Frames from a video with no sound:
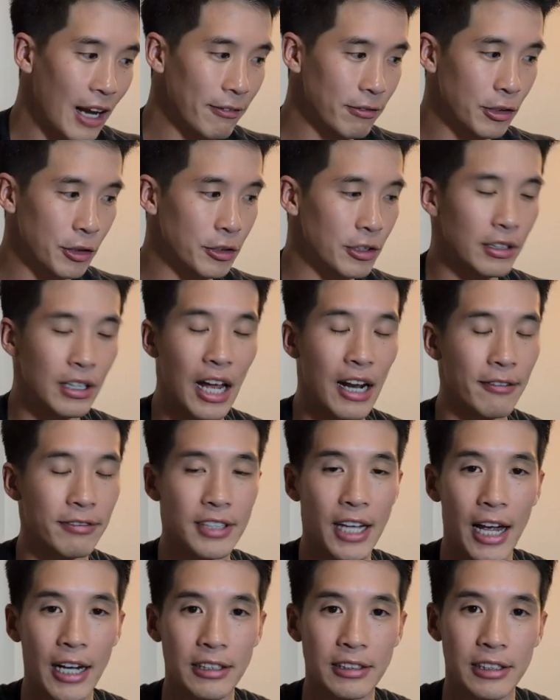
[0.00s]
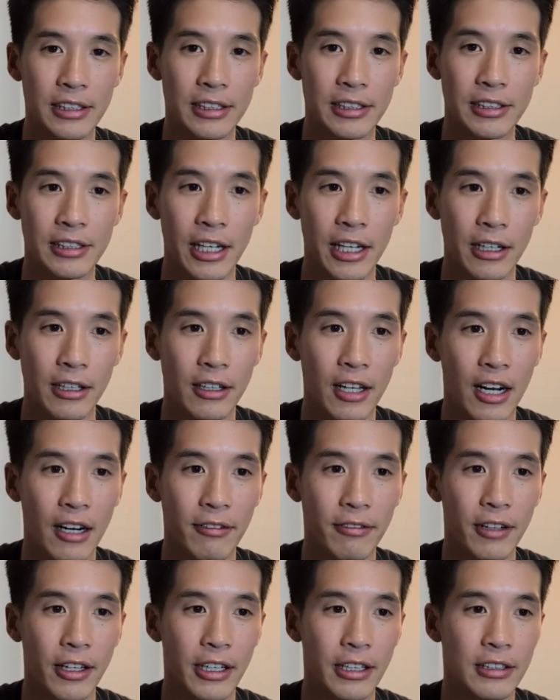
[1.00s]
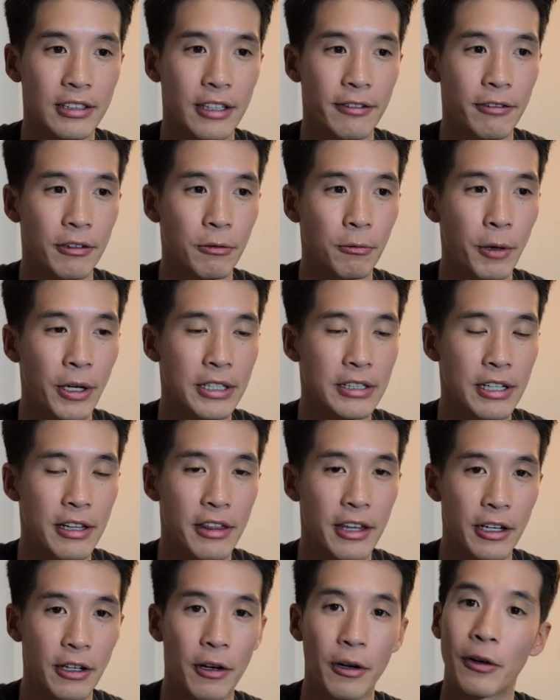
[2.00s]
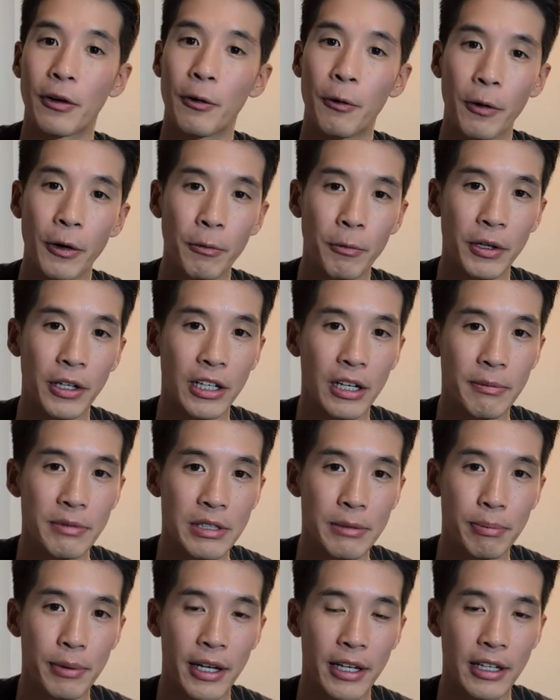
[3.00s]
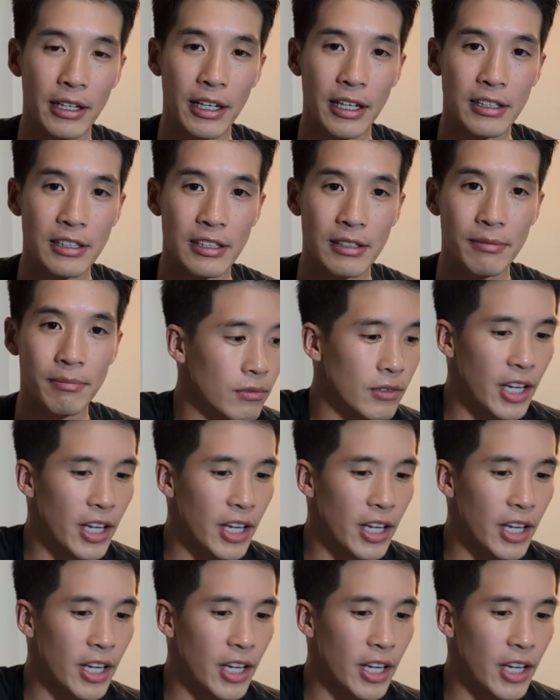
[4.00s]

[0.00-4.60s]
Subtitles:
I've learned a lot of tactics and a lot of like different ways to think on court when it comes to playing against them.